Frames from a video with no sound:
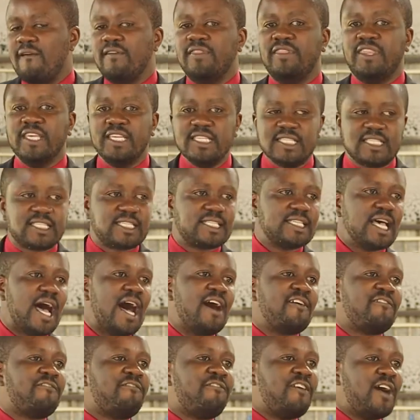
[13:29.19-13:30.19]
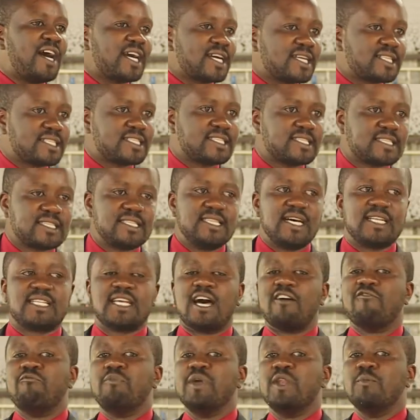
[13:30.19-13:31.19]
These are facts that
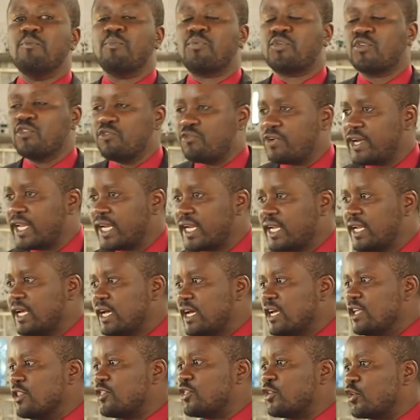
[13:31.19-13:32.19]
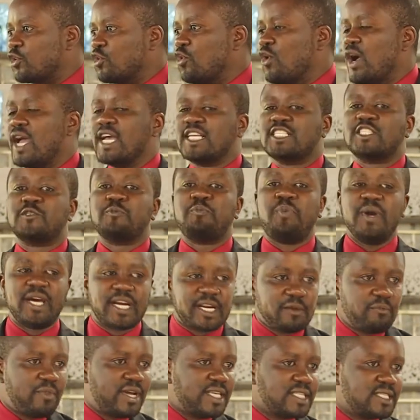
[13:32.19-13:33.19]
have been proven through
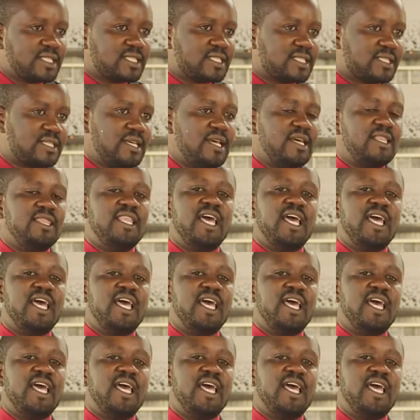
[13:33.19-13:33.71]
experiments.